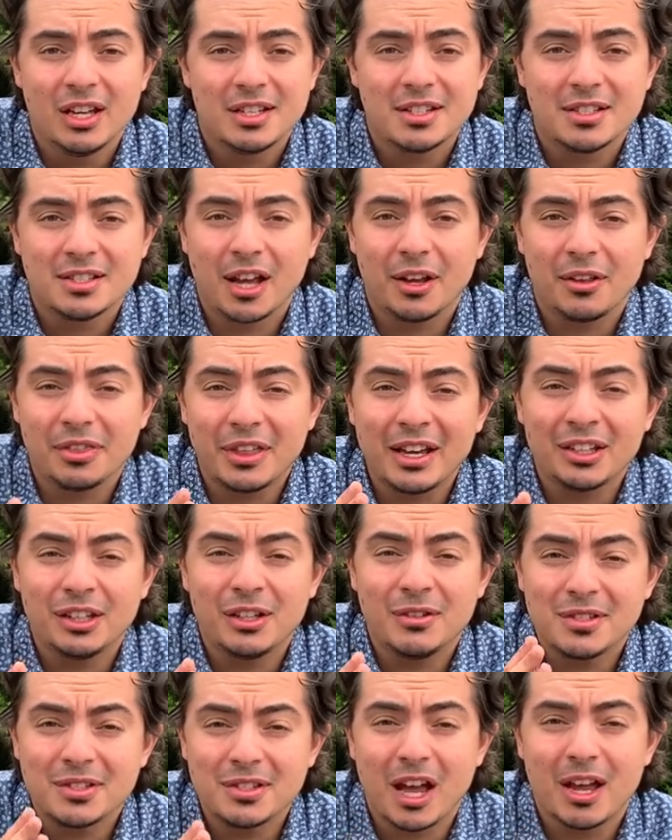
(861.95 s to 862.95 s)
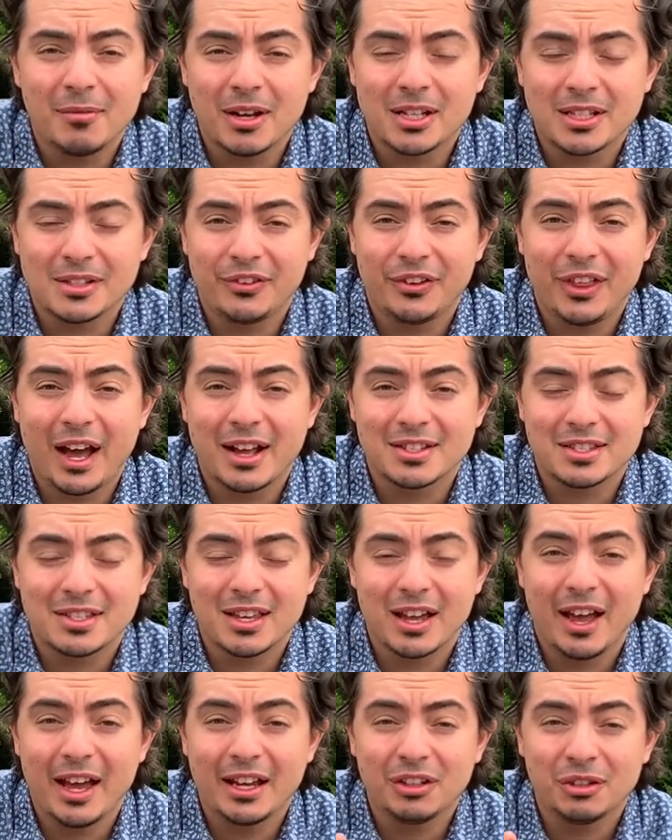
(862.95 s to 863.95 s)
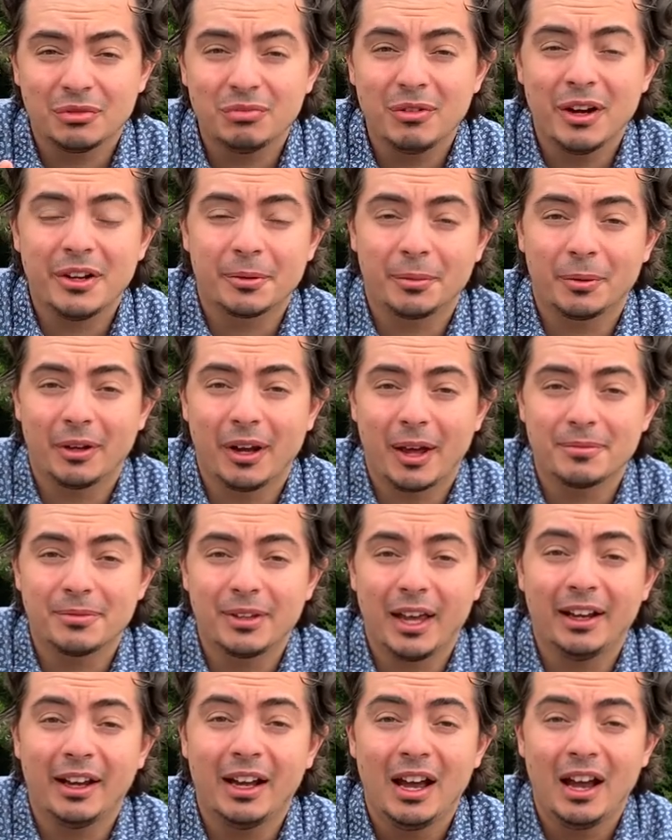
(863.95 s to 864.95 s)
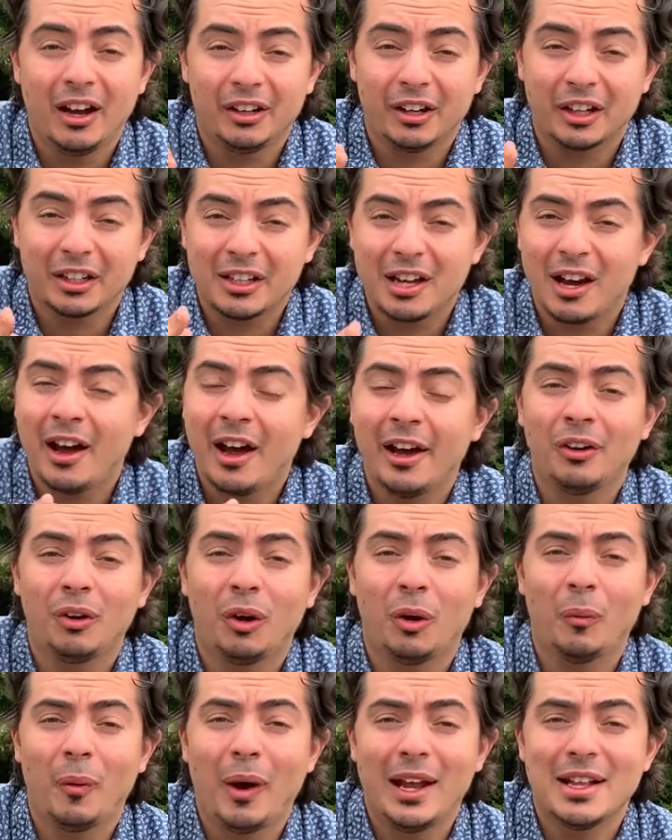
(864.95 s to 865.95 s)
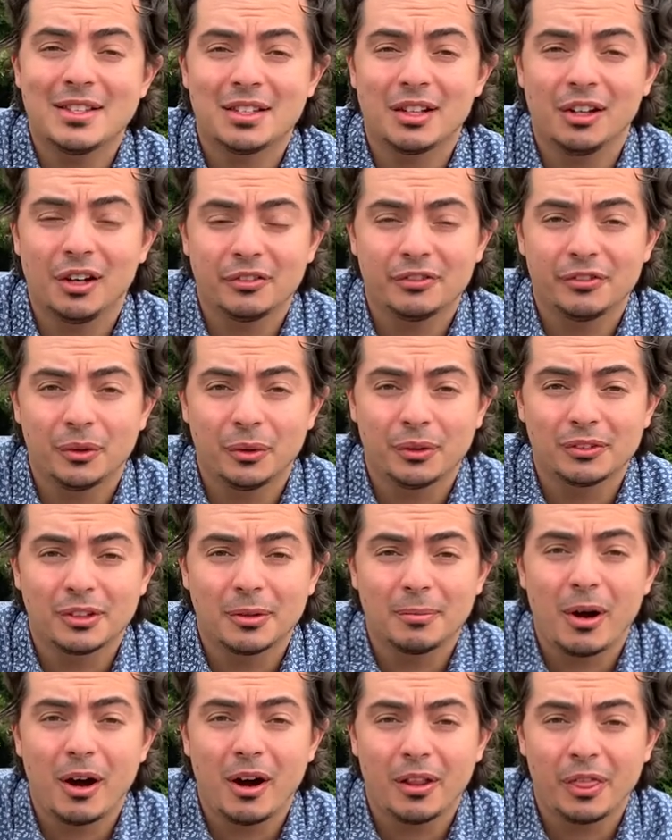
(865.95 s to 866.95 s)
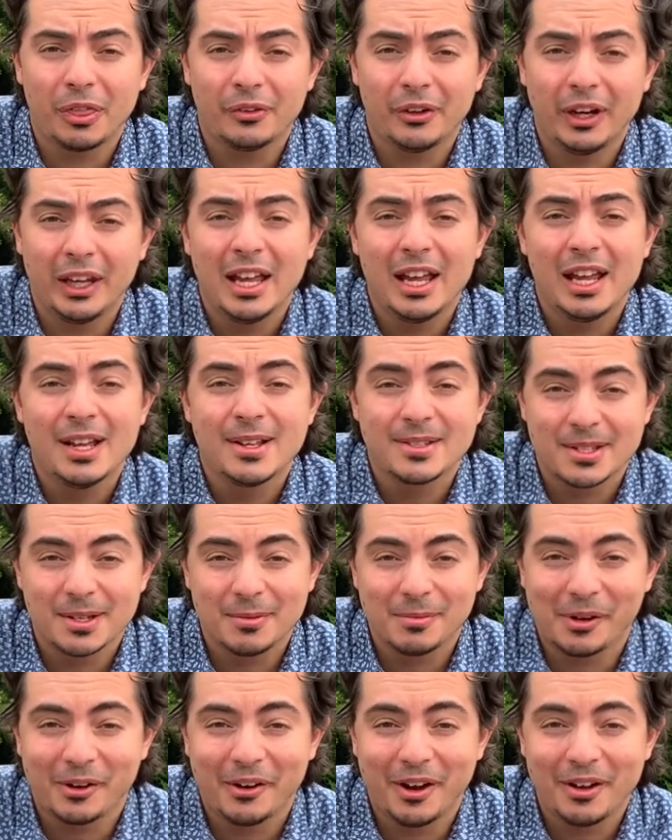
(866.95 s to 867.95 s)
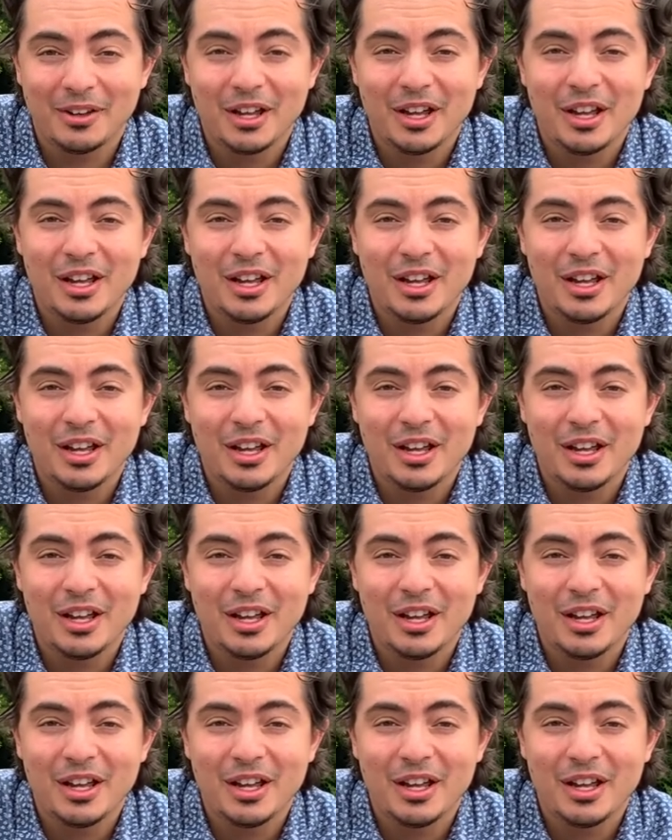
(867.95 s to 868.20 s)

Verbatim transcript: So, thank you so much for that uh, incredible update, and I cannot wait to look forward to part three tomorrow.